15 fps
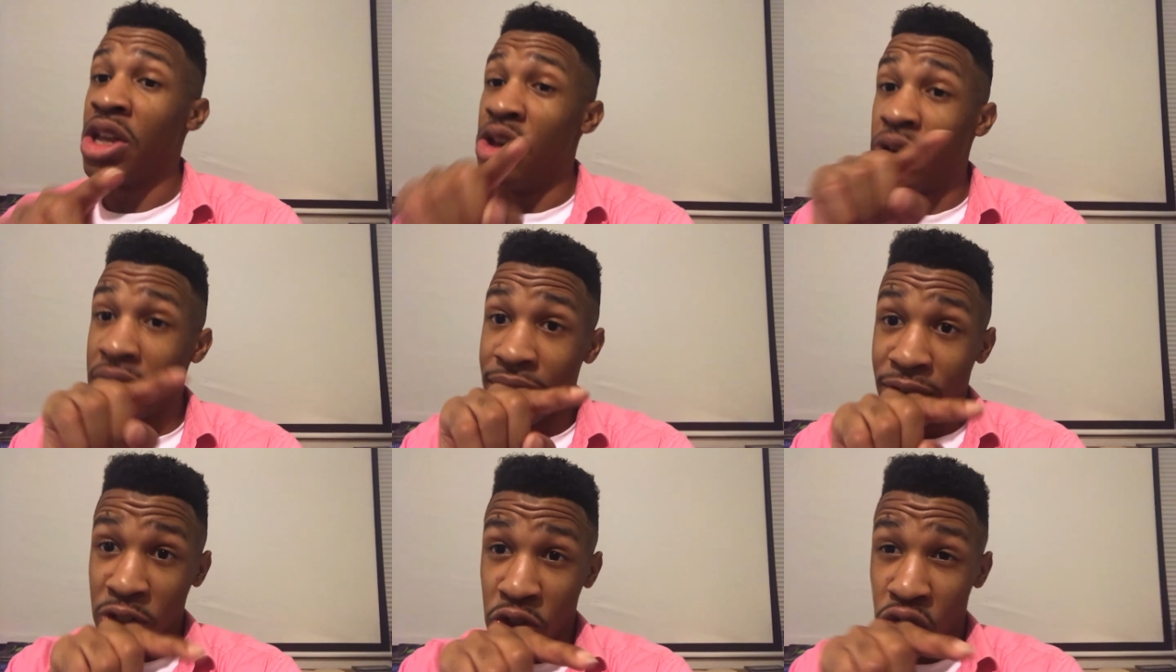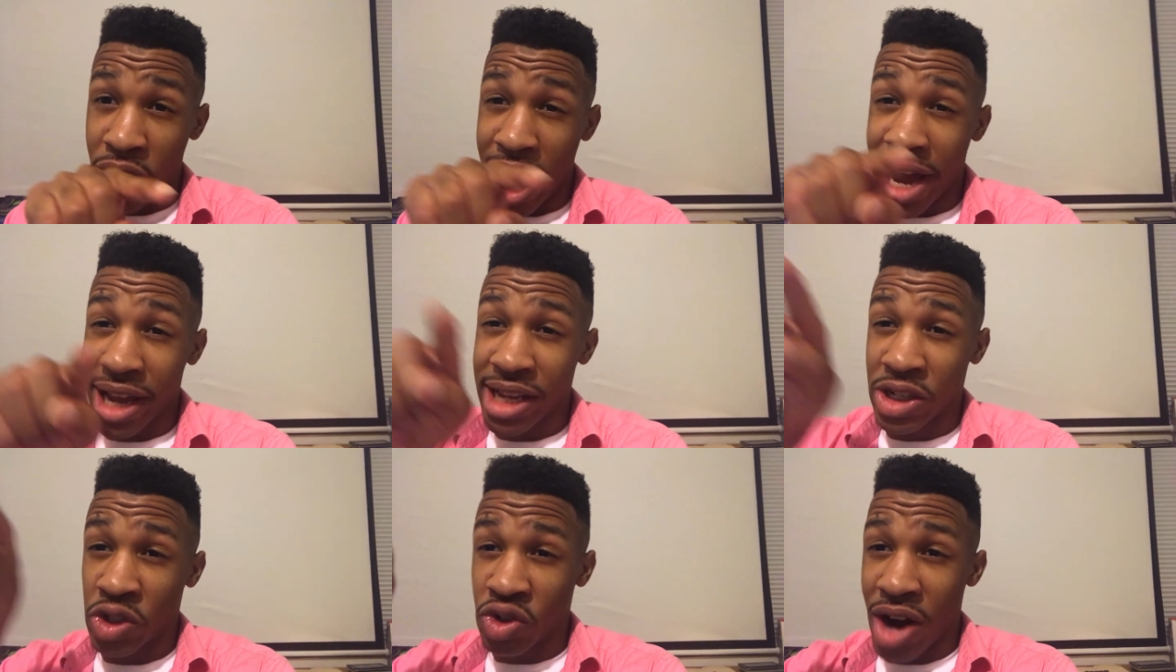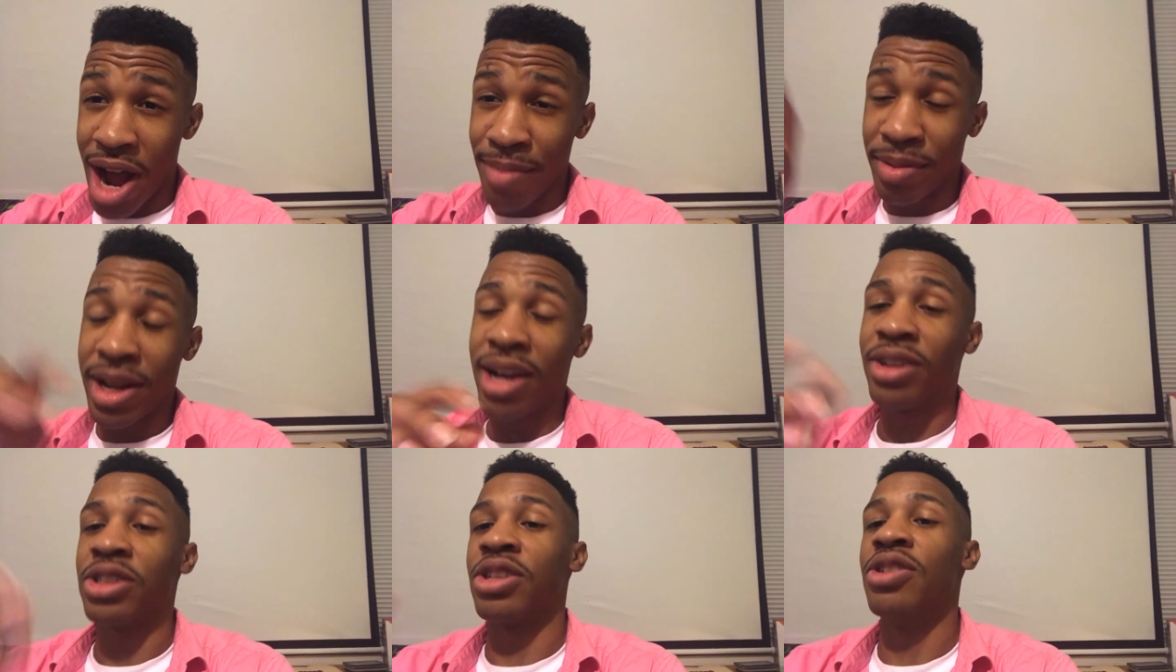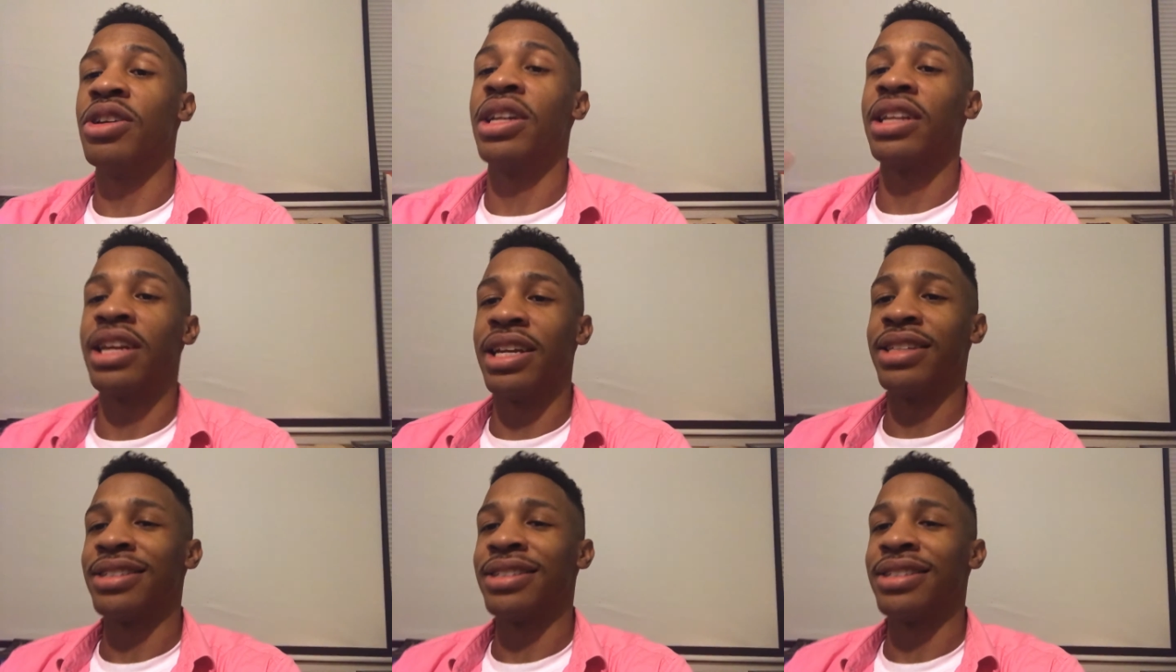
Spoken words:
You can even drag and drop now, so you can,